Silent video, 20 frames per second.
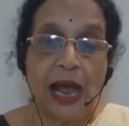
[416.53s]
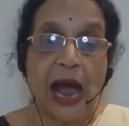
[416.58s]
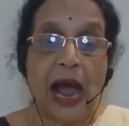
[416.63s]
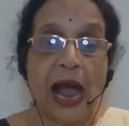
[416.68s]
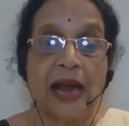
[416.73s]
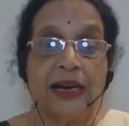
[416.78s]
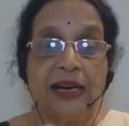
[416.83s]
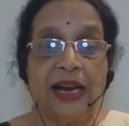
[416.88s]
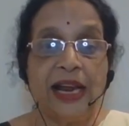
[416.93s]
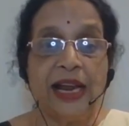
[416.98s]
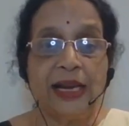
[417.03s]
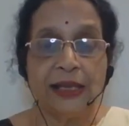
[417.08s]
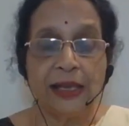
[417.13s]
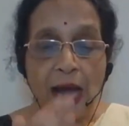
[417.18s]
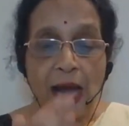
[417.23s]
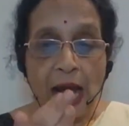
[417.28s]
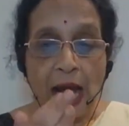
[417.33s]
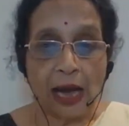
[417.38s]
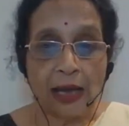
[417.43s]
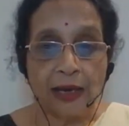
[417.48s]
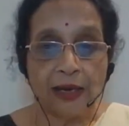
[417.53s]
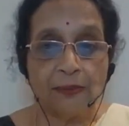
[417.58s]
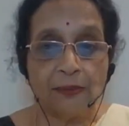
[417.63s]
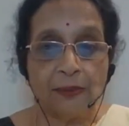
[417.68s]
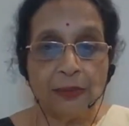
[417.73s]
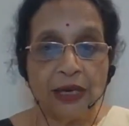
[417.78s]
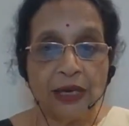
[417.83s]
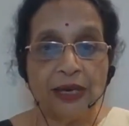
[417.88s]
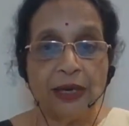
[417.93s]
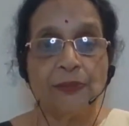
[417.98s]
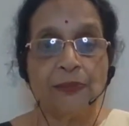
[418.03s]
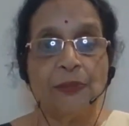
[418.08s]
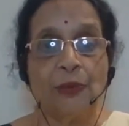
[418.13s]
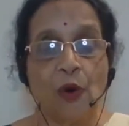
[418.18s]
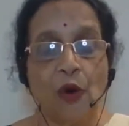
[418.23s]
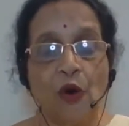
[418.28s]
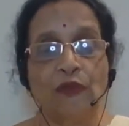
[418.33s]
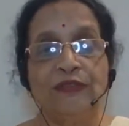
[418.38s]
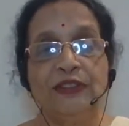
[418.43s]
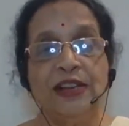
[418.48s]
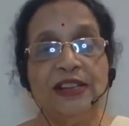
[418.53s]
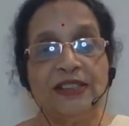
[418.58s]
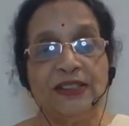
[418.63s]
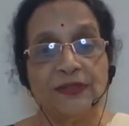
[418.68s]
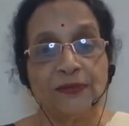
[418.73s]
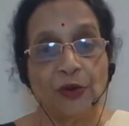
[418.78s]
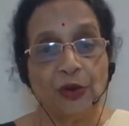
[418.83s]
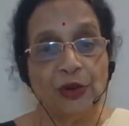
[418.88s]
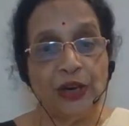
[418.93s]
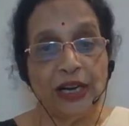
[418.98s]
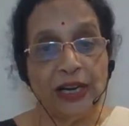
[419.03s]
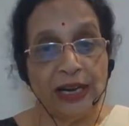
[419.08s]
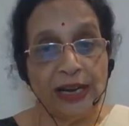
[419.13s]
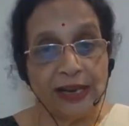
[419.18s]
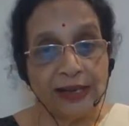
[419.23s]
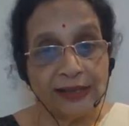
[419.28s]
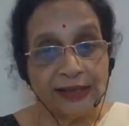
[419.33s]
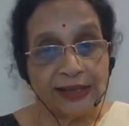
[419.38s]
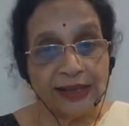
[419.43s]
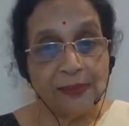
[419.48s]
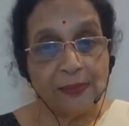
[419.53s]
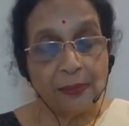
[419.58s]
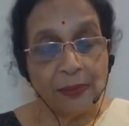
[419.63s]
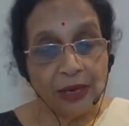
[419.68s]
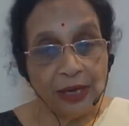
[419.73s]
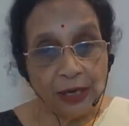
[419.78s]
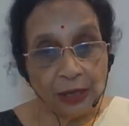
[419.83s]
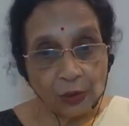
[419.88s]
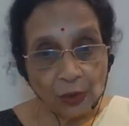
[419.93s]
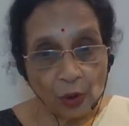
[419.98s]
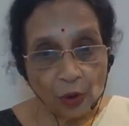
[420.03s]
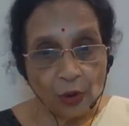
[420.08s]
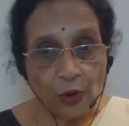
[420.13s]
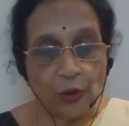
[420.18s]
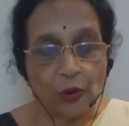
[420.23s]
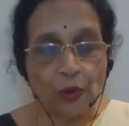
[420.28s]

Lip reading: I take the alambanam of this phonetic symbol called